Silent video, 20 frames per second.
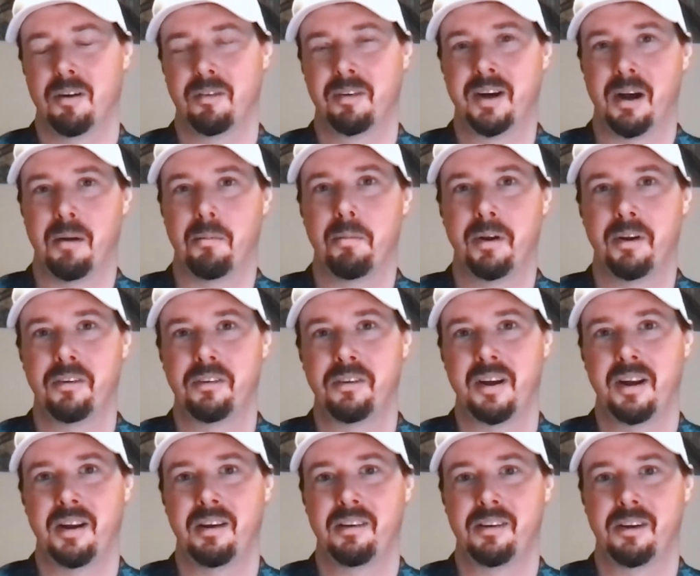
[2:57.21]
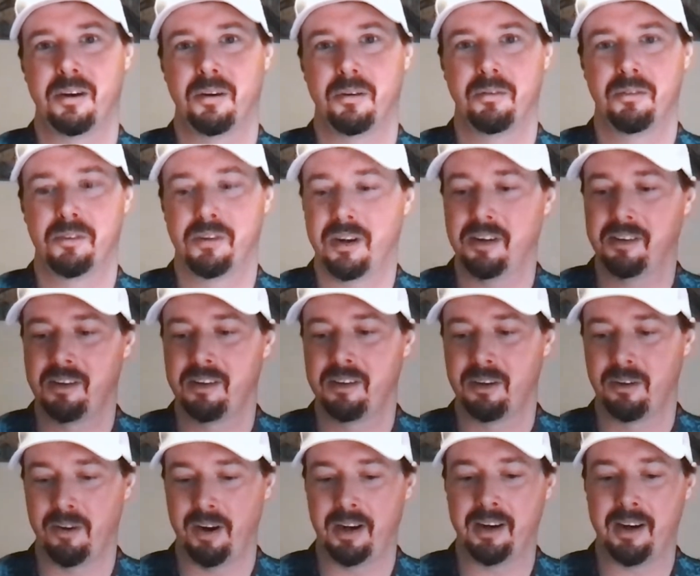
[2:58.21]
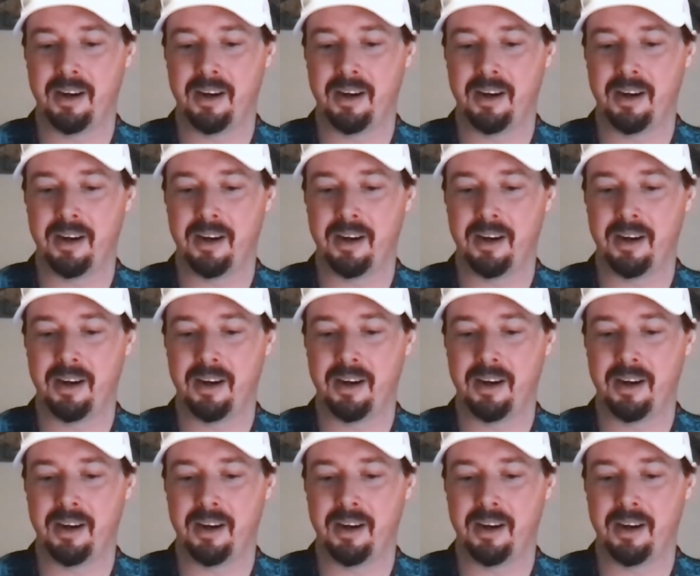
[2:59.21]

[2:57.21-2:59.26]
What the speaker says: companies today. So this is a great